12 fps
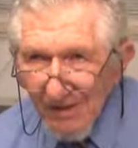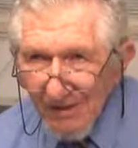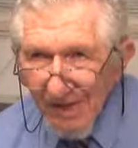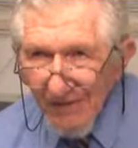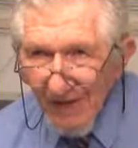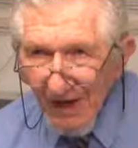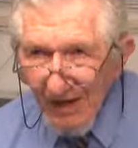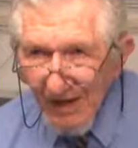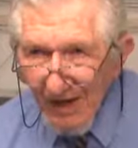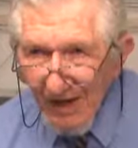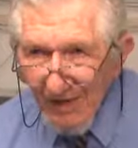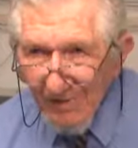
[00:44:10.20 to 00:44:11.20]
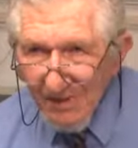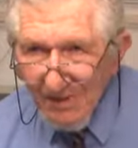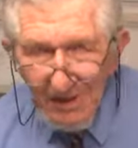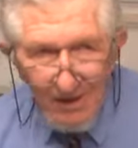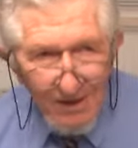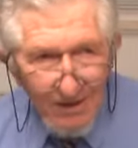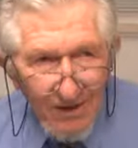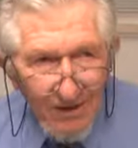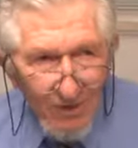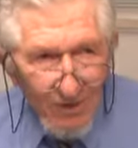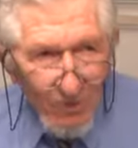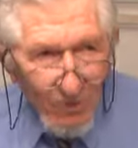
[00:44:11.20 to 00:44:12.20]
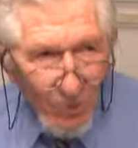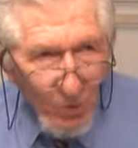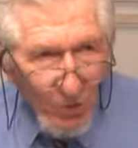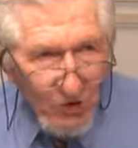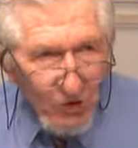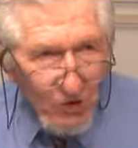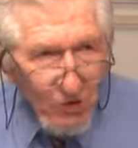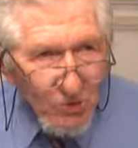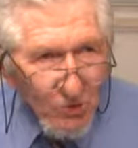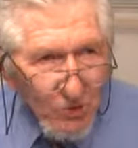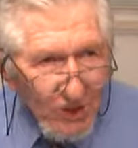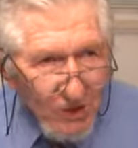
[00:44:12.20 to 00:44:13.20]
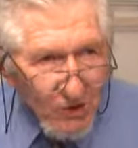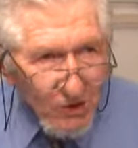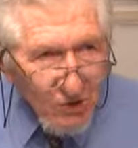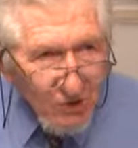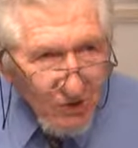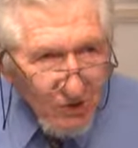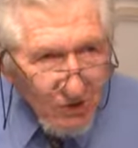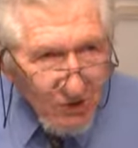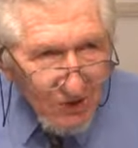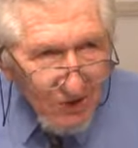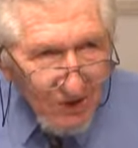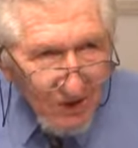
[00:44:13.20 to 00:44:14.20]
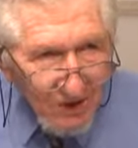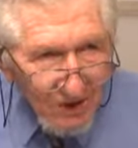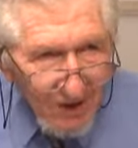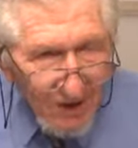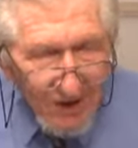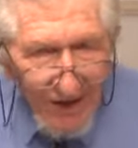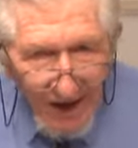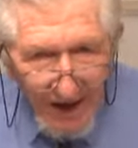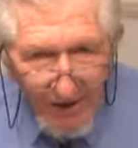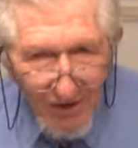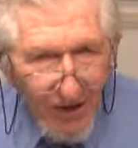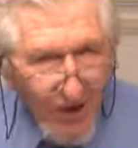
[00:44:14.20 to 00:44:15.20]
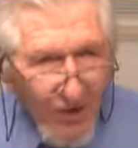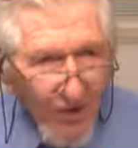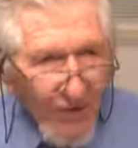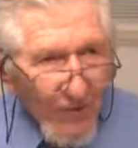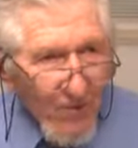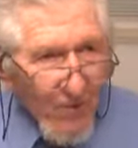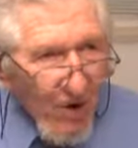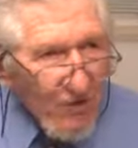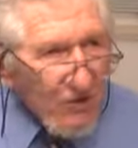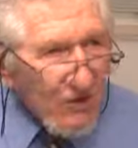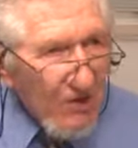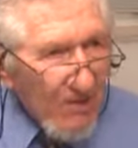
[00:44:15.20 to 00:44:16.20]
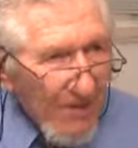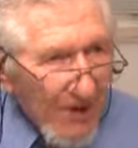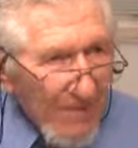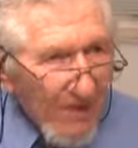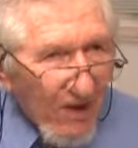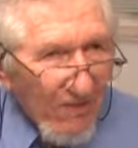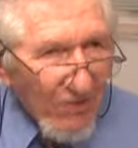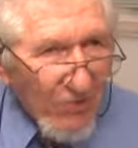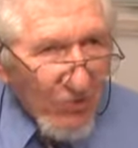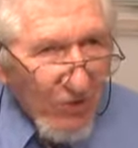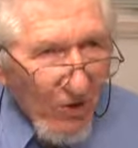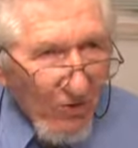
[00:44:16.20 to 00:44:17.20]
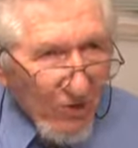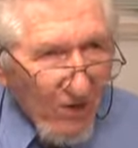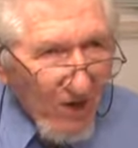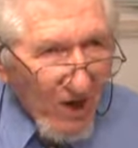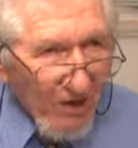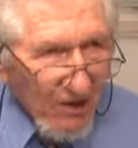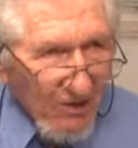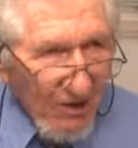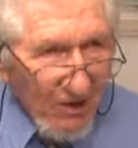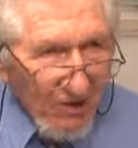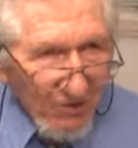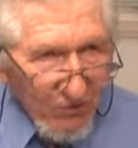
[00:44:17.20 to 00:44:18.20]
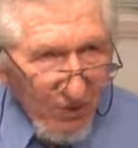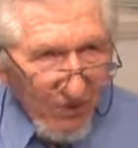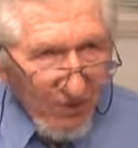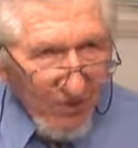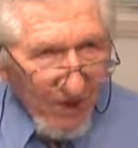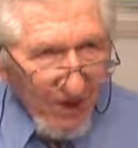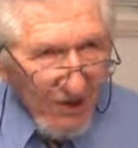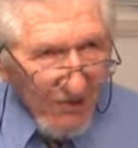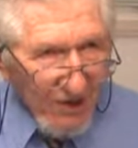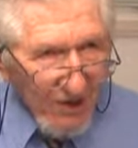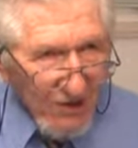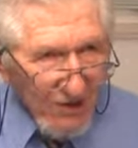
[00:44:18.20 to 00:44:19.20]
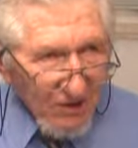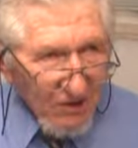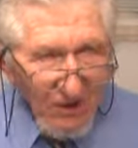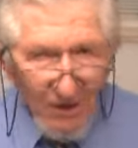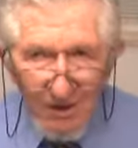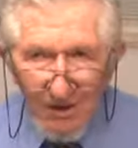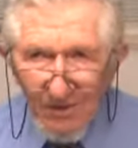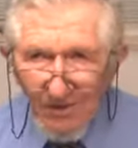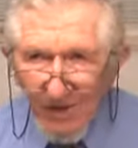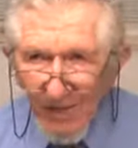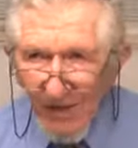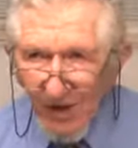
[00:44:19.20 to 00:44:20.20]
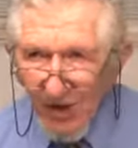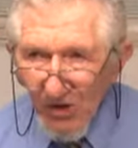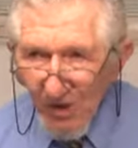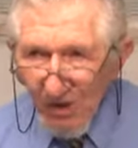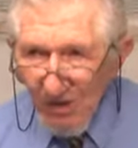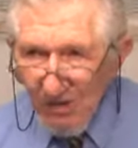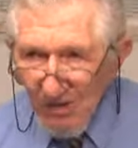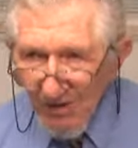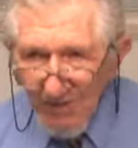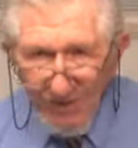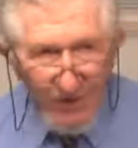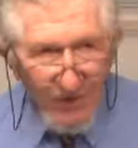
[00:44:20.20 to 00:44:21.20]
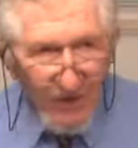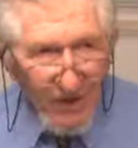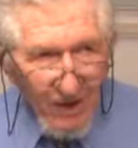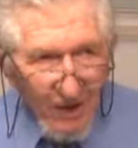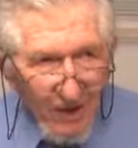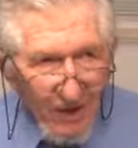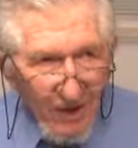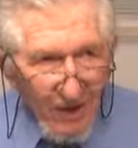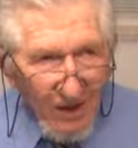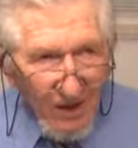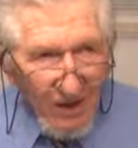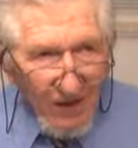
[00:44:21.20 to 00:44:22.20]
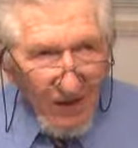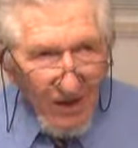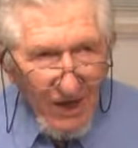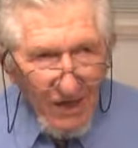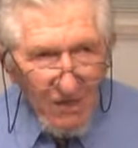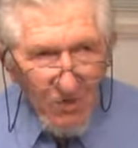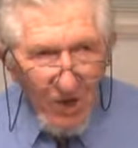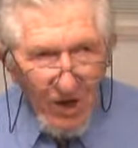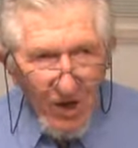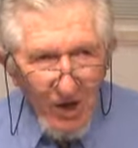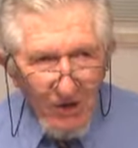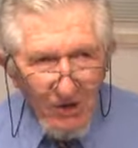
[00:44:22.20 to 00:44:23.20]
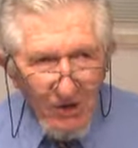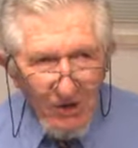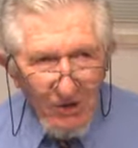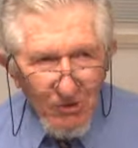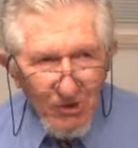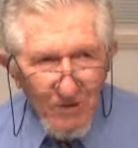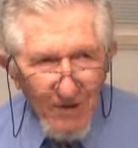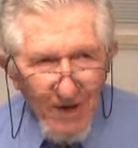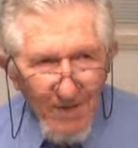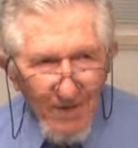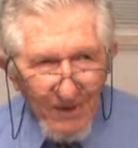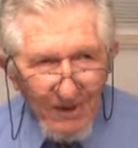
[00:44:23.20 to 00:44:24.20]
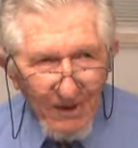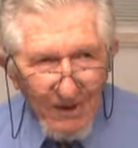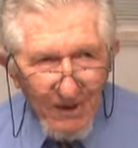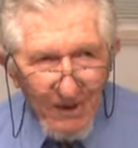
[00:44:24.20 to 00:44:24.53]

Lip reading: 7, 8 times. The word Jew and Jews. Now, for most of the people who wrote the document, who wrote the proclamation, for Ben Gurion and so forth, these words, the Jewish people,